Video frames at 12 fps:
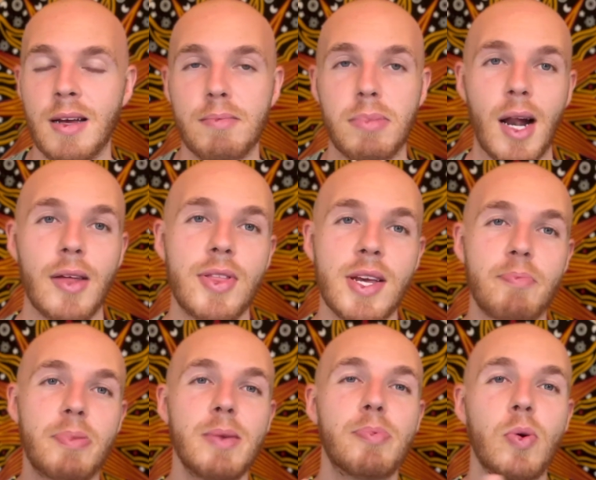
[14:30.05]
But I think
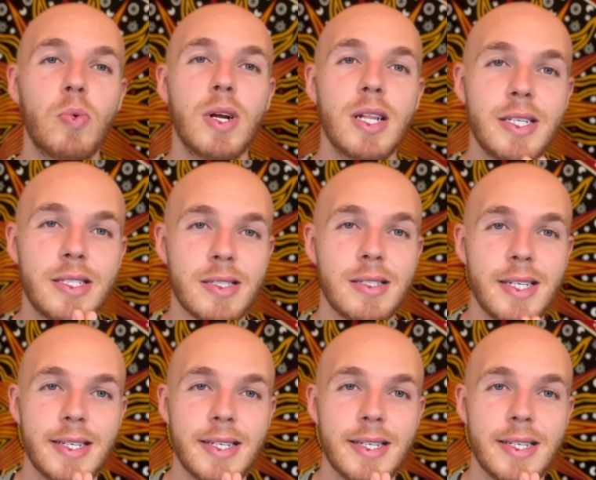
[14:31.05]
people really just need